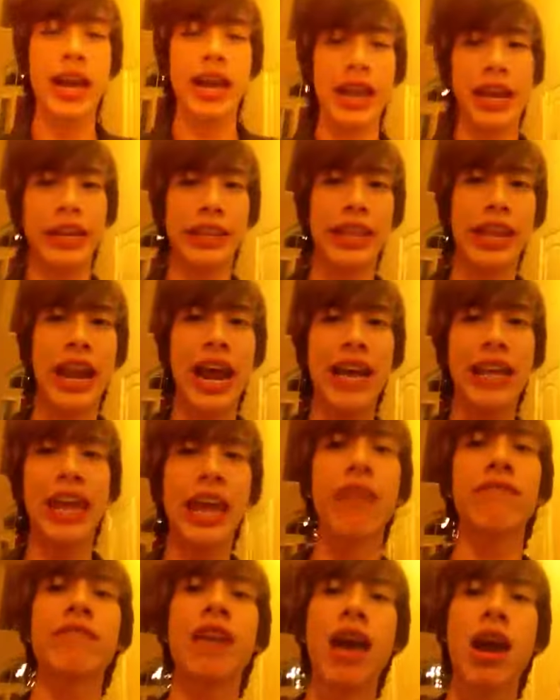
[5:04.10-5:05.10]
And then I
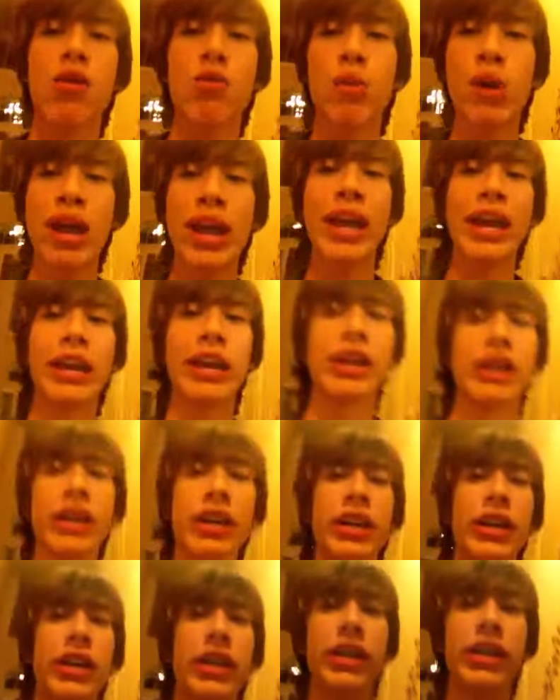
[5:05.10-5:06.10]
gave that whale a
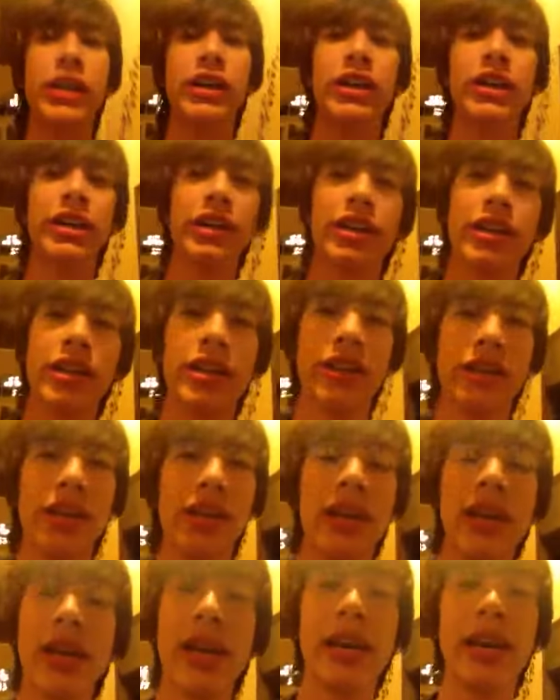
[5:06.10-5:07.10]
hug.
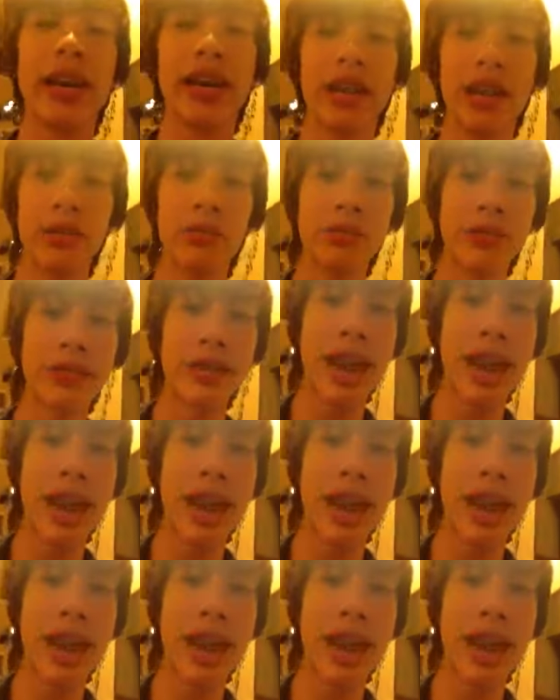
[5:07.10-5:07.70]
And it was